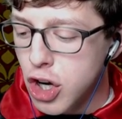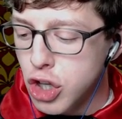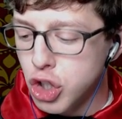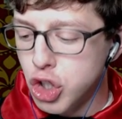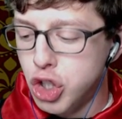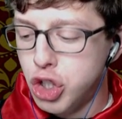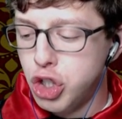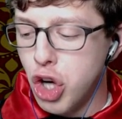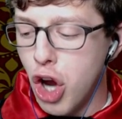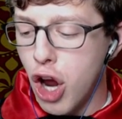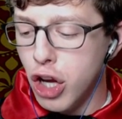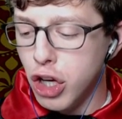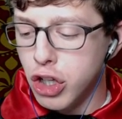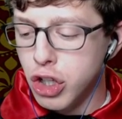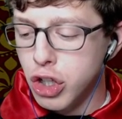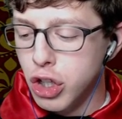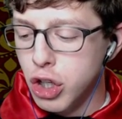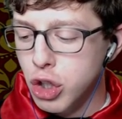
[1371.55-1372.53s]

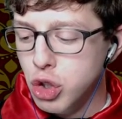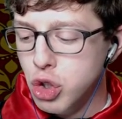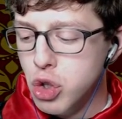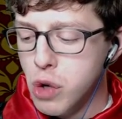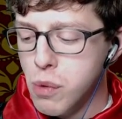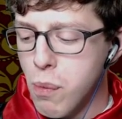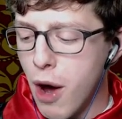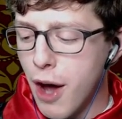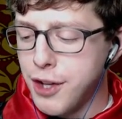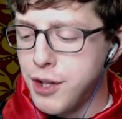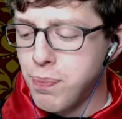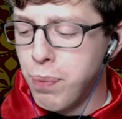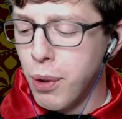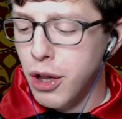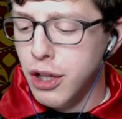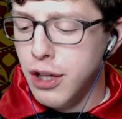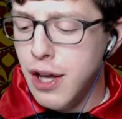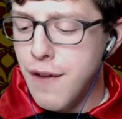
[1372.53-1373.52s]
"Jake, you must
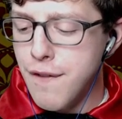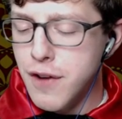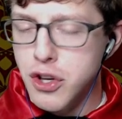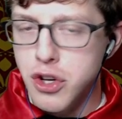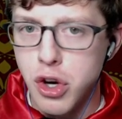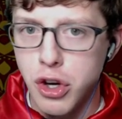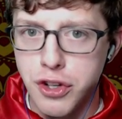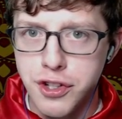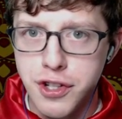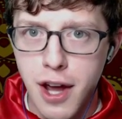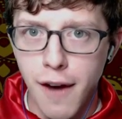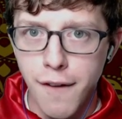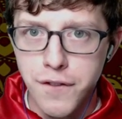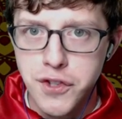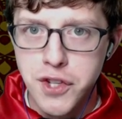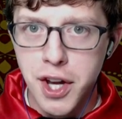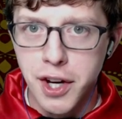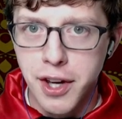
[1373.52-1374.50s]
believe in yourself,"
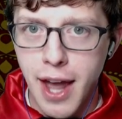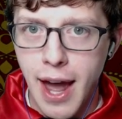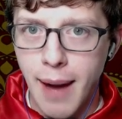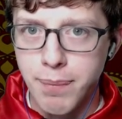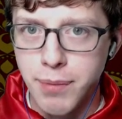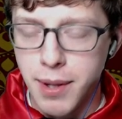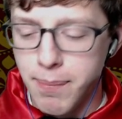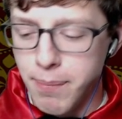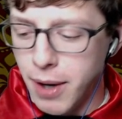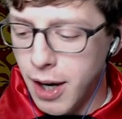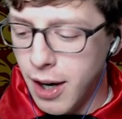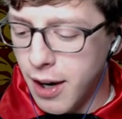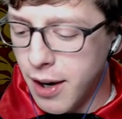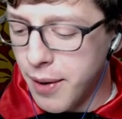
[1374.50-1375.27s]
said Captain Bear.